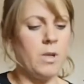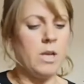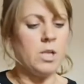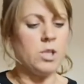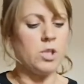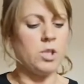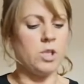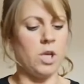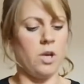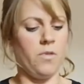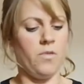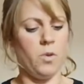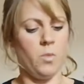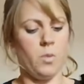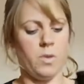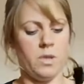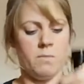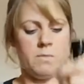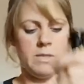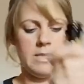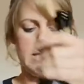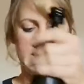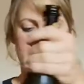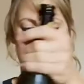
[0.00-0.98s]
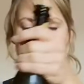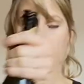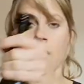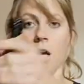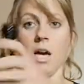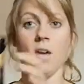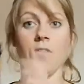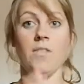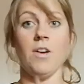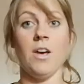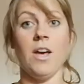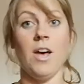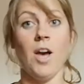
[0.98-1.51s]
So if you want them to stay
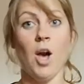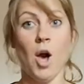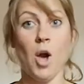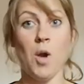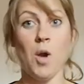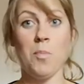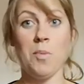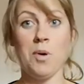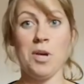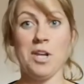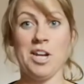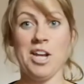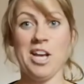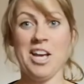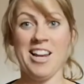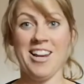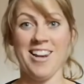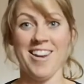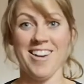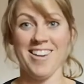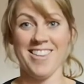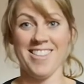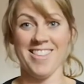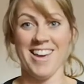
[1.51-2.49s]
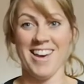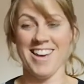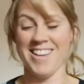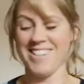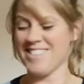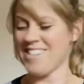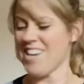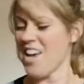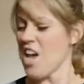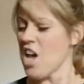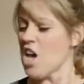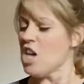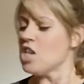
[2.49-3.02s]
alive, open like that.
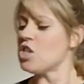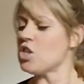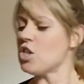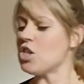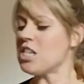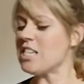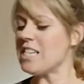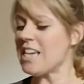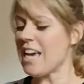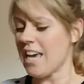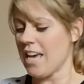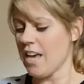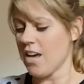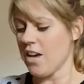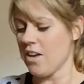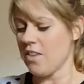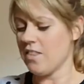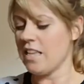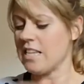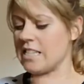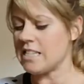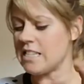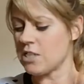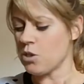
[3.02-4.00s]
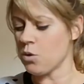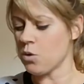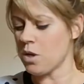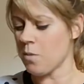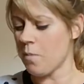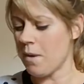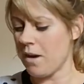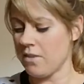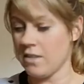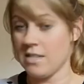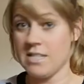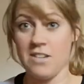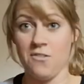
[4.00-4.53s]
So today, let's talk
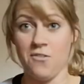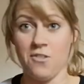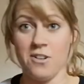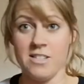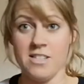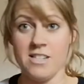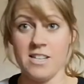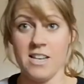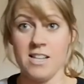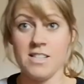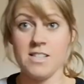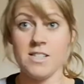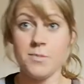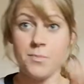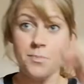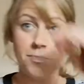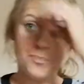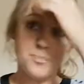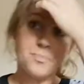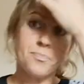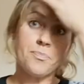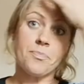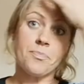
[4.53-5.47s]
about the differences.